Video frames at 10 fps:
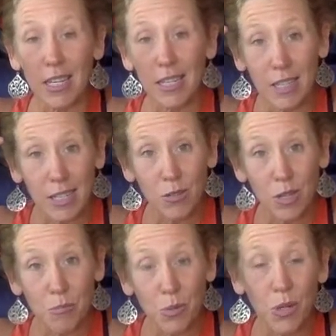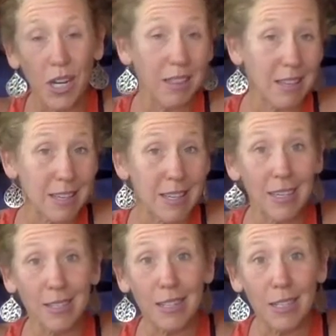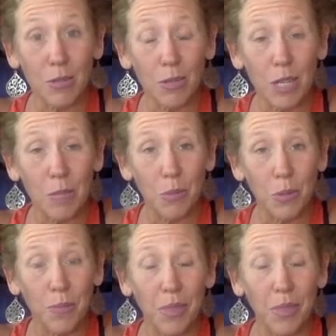sensory input and the ear sensory input.